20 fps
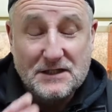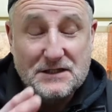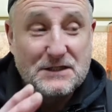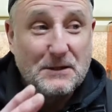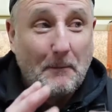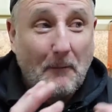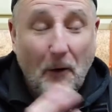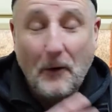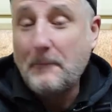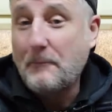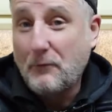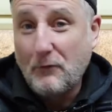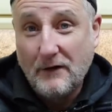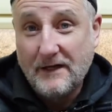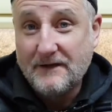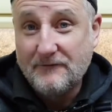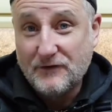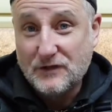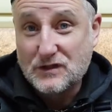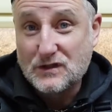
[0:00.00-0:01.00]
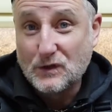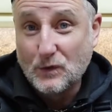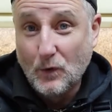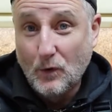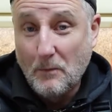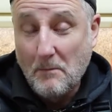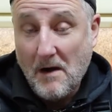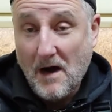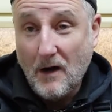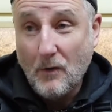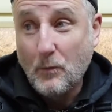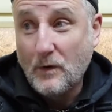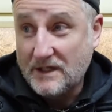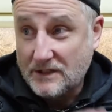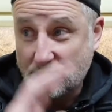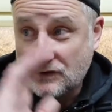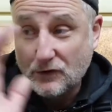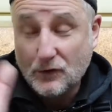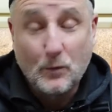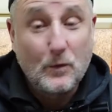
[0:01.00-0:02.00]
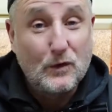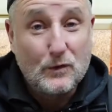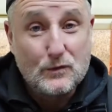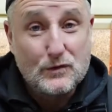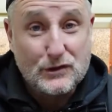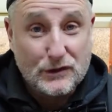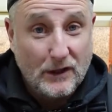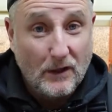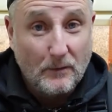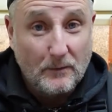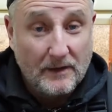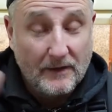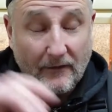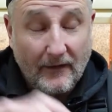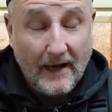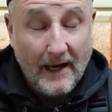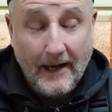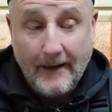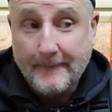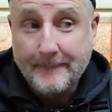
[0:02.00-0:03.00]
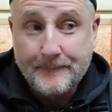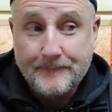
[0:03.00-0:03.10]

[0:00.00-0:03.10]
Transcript: to my previous lawnmower, which I will show you that.